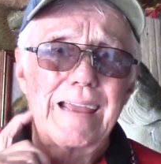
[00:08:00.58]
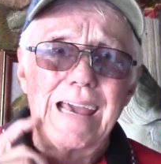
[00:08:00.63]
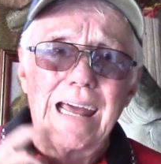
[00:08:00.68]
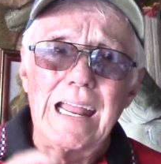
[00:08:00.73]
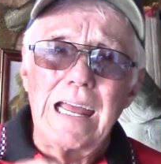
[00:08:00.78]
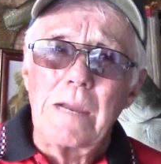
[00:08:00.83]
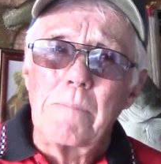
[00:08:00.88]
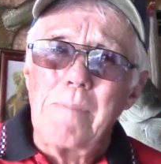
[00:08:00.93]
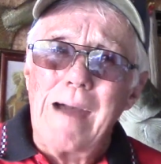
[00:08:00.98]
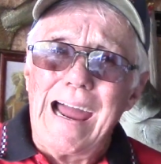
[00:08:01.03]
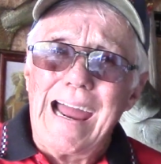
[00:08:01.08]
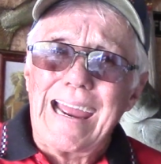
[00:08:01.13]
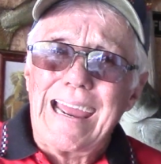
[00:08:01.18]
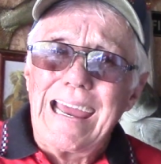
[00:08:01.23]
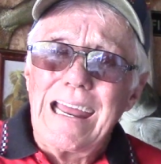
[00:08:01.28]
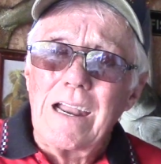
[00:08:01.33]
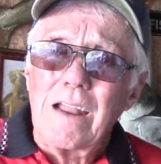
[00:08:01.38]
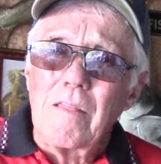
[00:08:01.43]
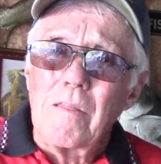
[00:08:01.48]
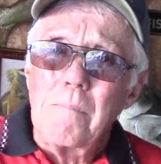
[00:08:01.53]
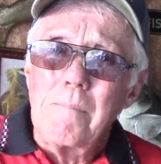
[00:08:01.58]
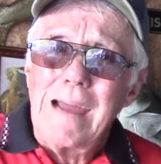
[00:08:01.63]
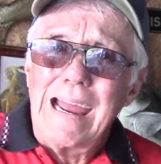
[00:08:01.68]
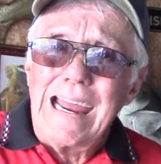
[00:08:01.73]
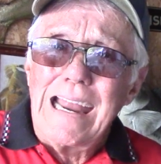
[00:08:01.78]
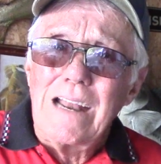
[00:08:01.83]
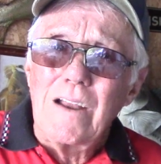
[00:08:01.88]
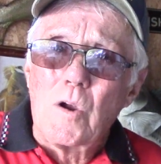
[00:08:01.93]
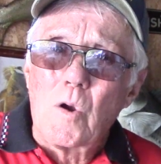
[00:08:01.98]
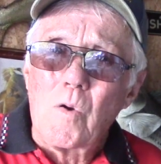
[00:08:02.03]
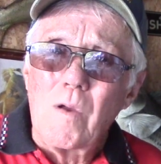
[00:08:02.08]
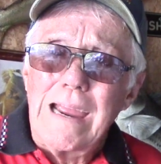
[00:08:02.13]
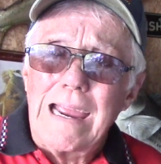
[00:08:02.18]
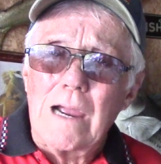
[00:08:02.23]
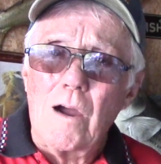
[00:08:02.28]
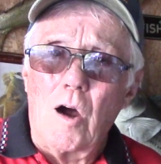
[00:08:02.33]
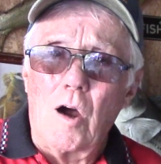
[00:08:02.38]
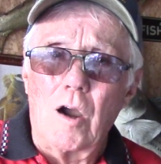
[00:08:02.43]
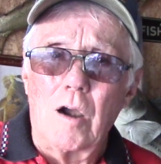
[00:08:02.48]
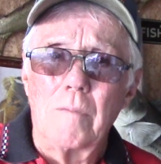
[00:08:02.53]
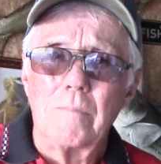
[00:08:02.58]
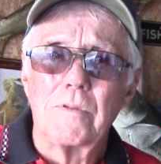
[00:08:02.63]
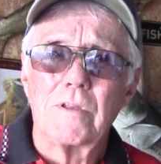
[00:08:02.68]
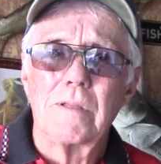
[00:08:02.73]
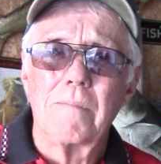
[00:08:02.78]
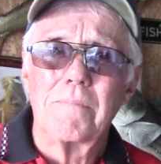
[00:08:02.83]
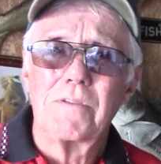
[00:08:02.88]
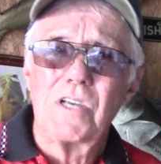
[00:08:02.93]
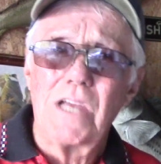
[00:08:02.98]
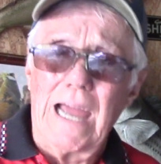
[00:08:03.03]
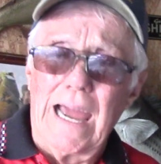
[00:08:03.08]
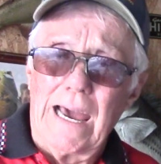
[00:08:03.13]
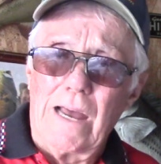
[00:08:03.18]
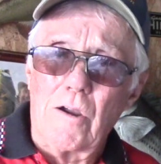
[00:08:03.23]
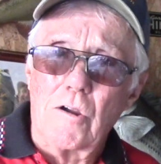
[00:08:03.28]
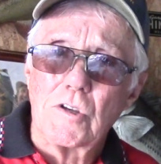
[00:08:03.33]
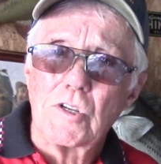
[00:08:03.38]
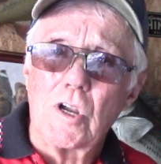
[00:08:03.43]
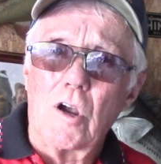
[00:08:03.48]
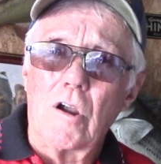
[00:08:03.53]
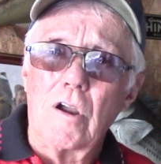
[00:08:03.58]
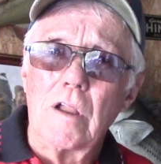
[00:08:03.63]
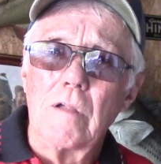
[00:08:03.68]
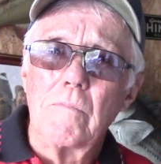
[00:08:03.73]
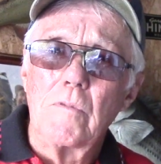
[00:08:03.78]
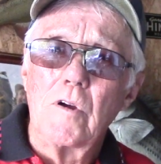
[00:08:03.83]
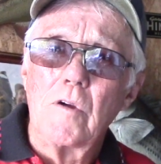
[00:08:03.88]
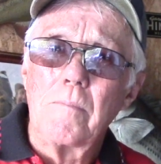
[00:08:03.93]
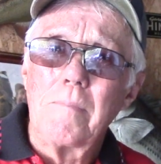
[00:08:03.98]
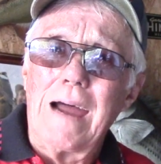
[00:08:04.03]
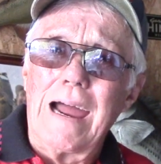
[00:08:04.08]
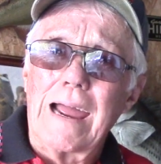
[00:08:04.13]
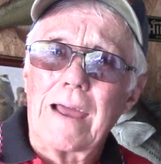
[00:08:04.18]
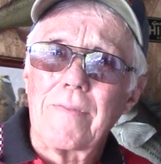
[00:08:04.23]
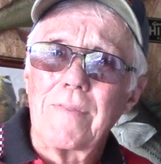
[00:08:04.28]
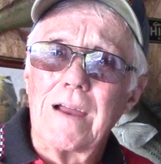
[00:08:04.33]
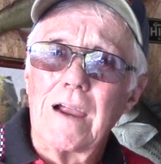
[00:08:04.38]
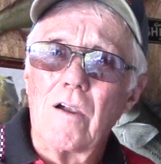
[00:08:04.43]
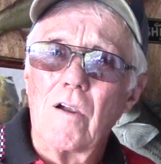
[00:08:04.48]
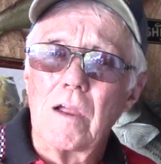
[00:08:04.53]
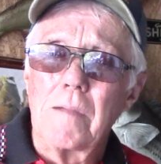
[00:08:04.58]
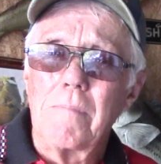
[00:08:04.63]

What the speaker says: getting back into the main creek arms, some shad are starting to move back there.